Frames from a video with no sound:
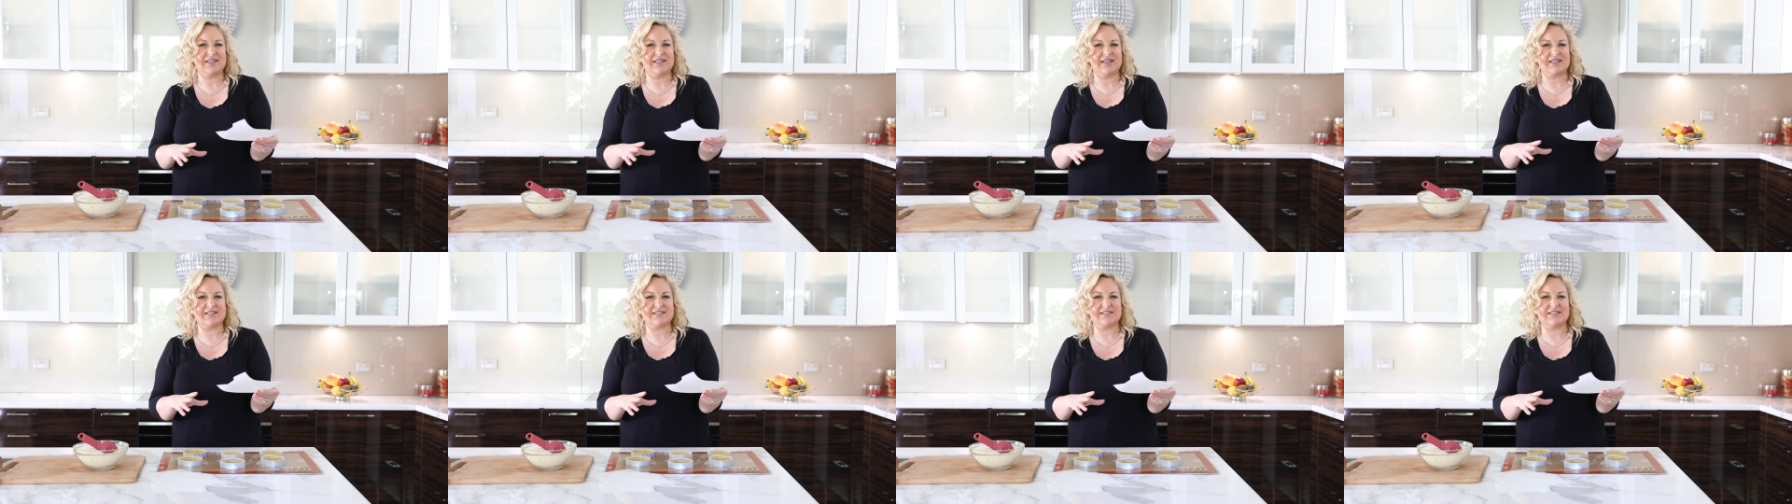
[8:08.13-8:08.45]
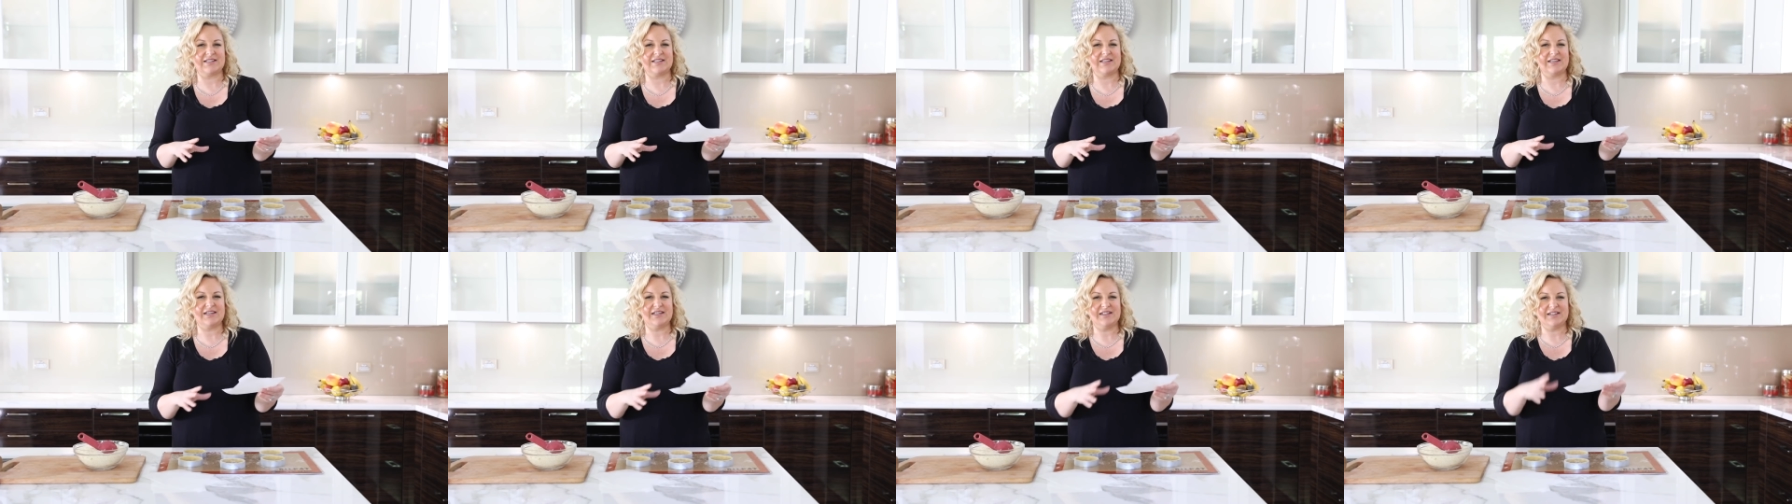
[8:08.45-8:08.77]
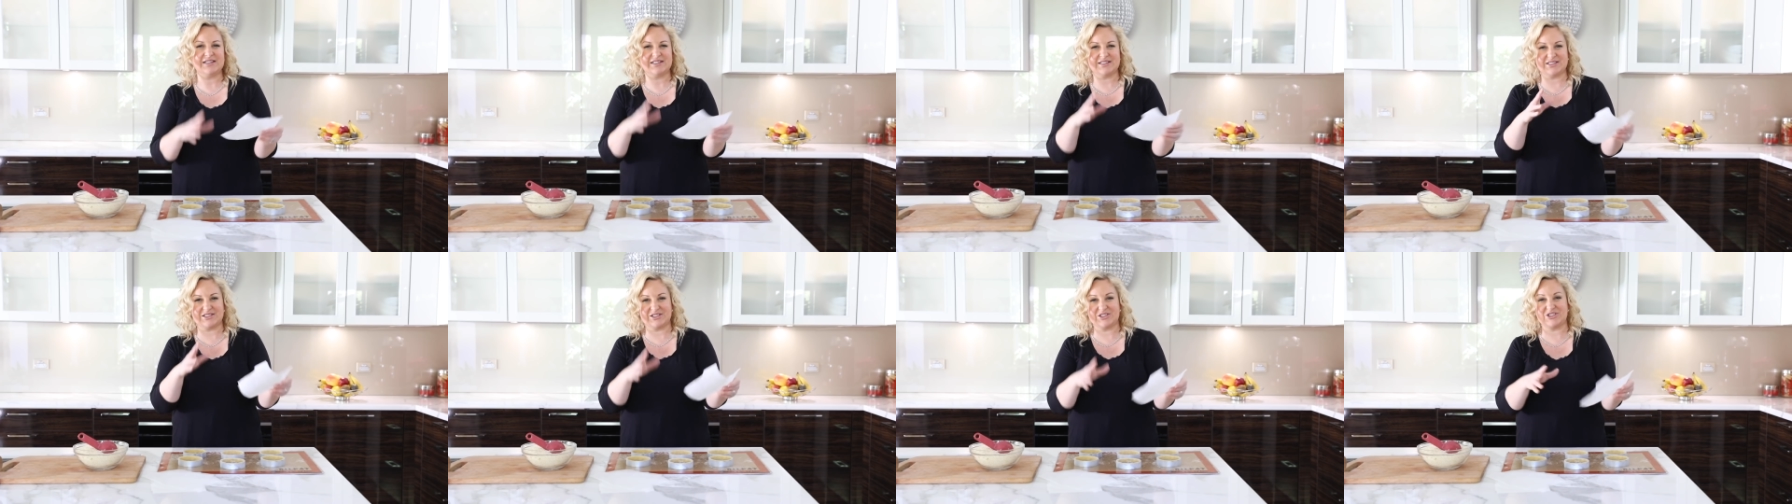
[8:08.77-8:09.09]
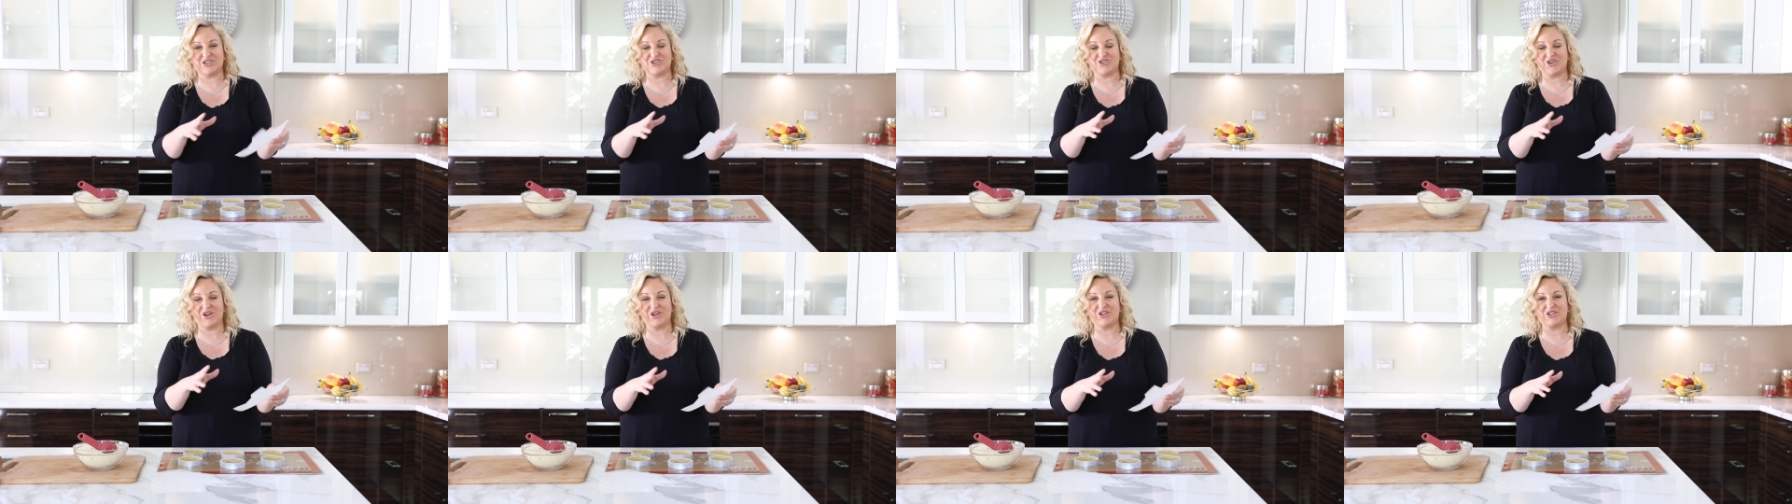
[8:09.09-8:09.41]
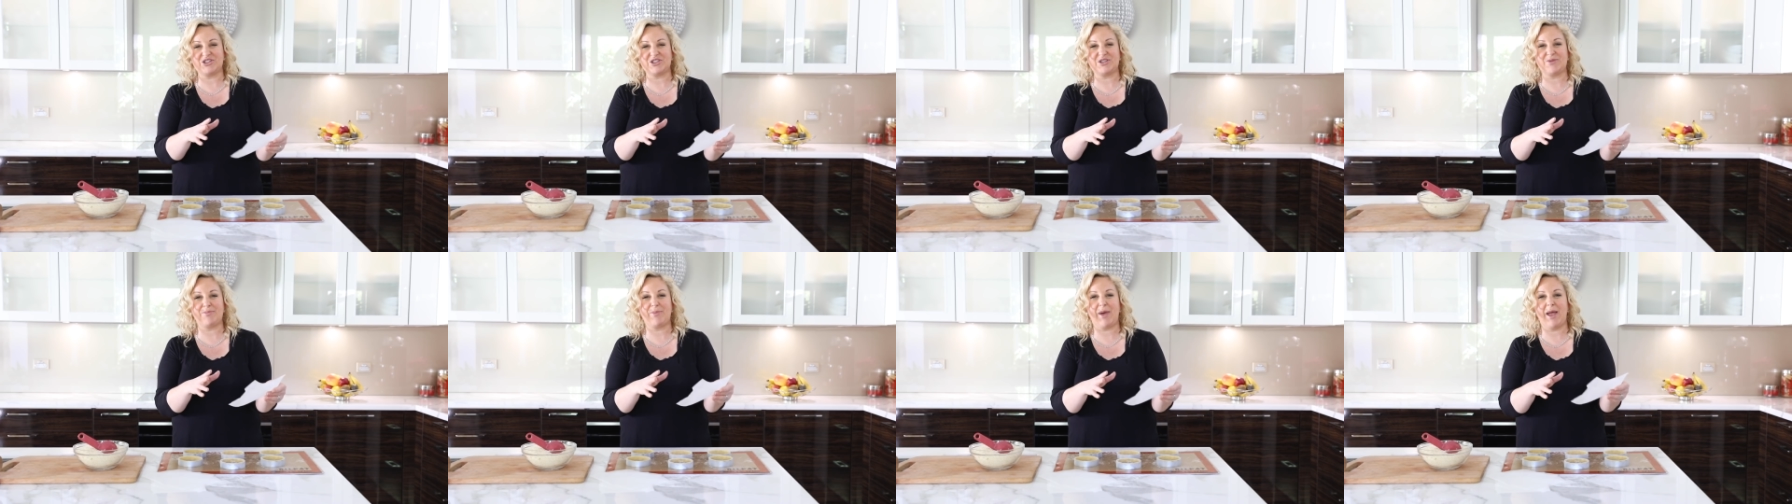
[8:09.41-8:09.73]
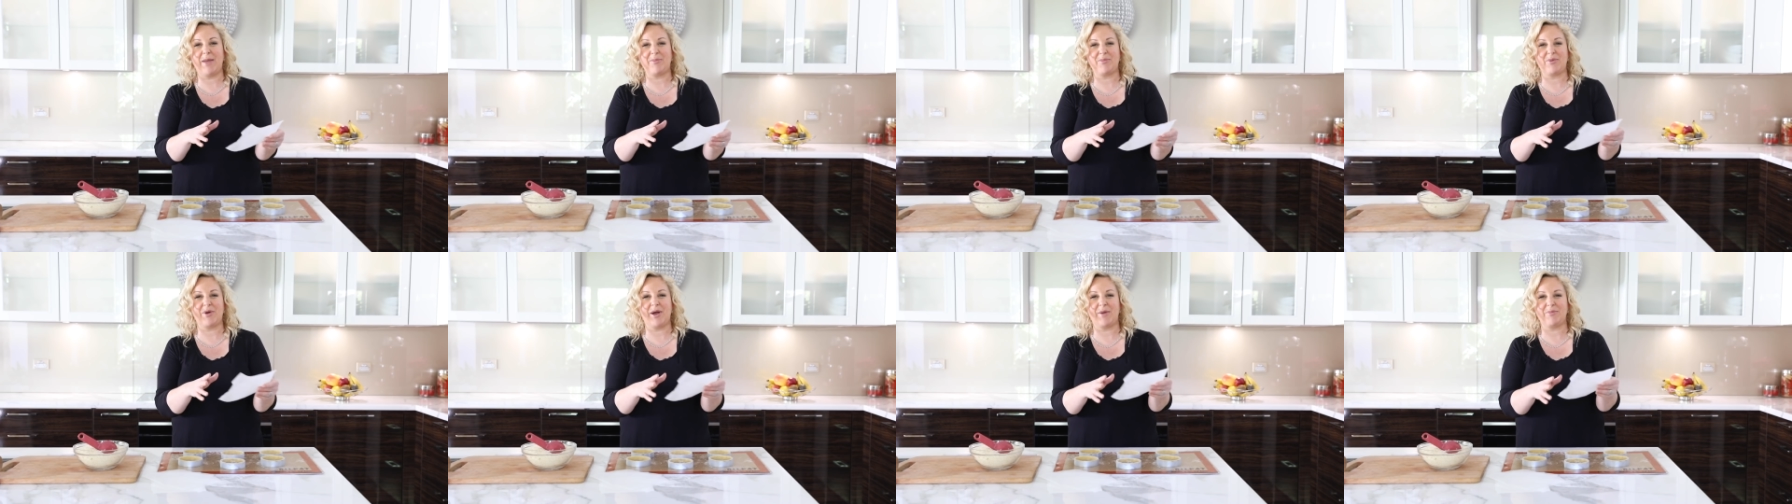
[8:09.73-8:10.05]
that silicone is to scrunch the
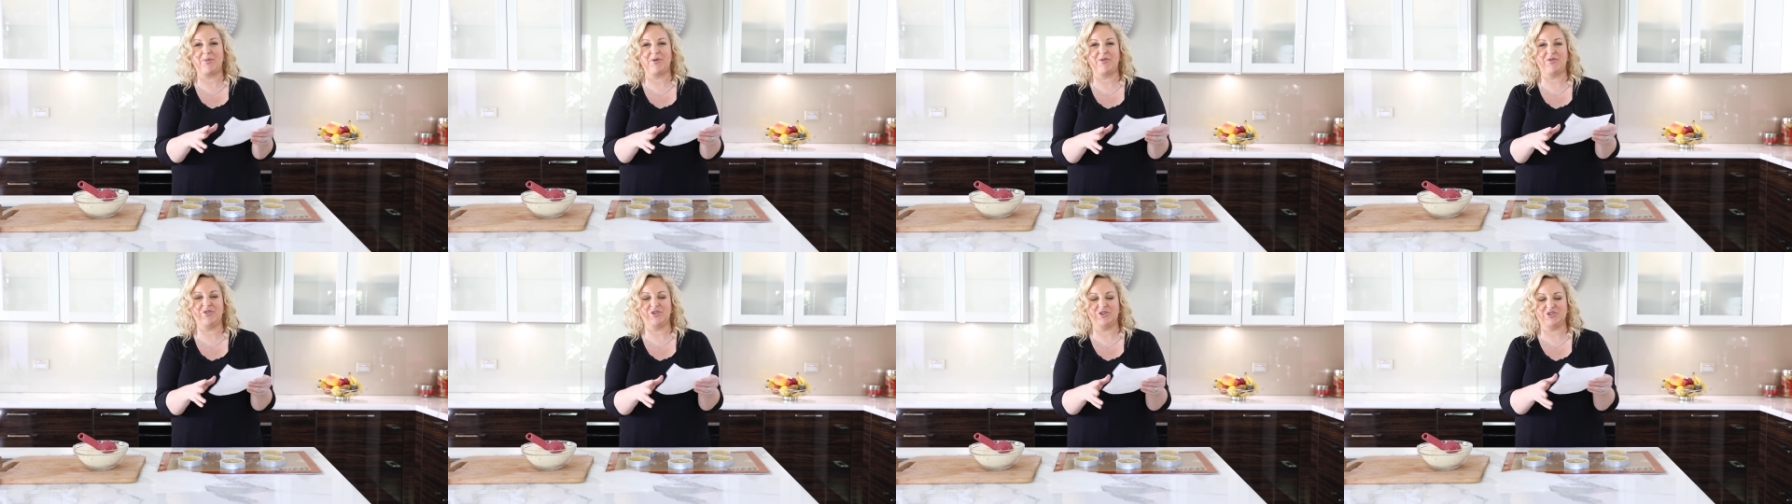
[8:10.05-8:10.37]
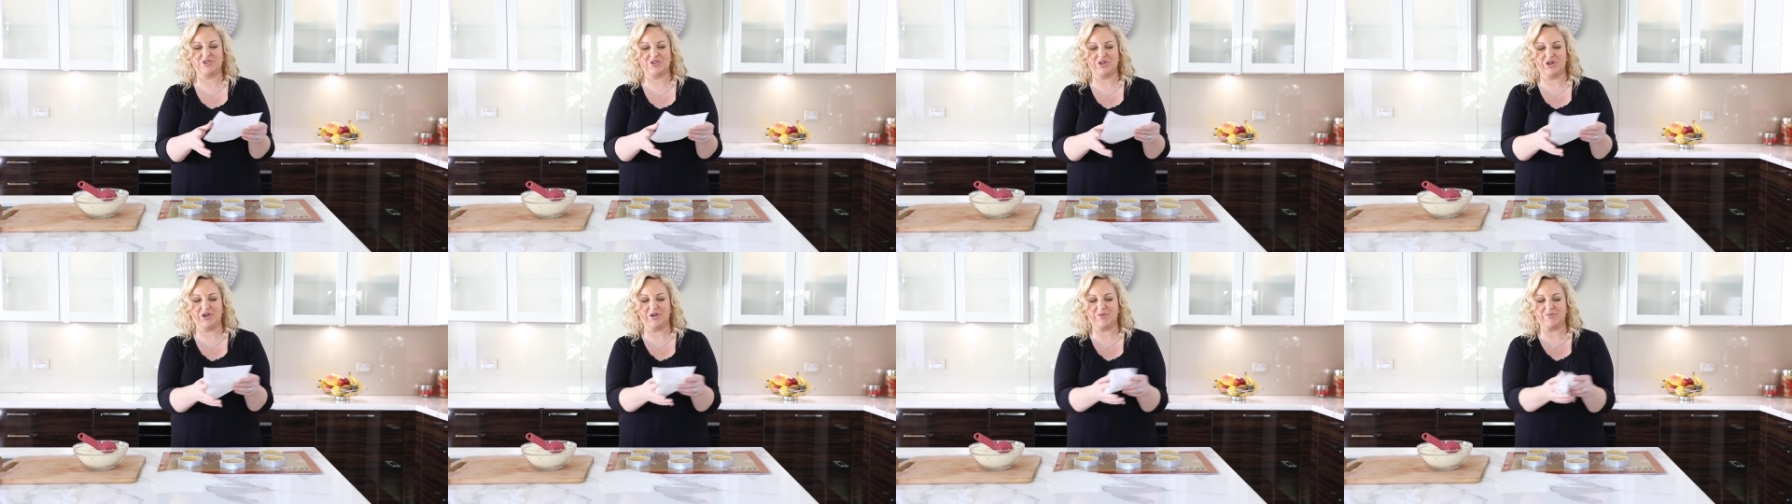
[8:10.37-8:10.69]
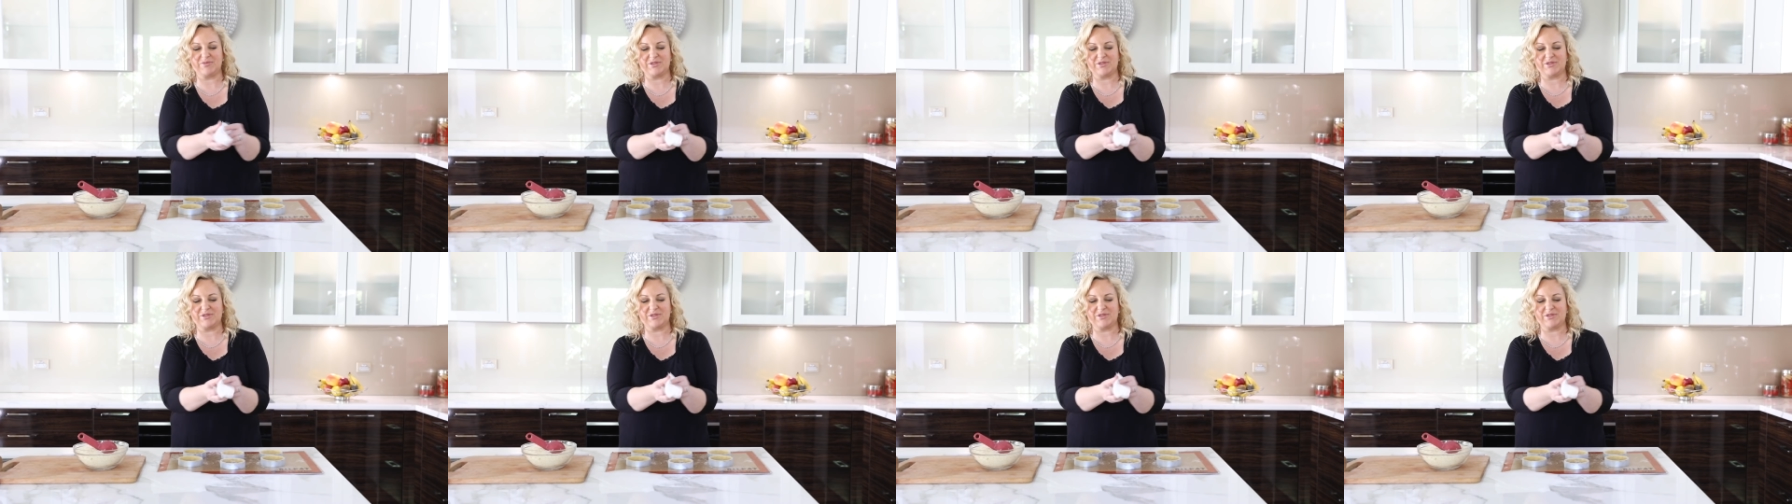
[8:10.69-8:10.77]
paper up a few times.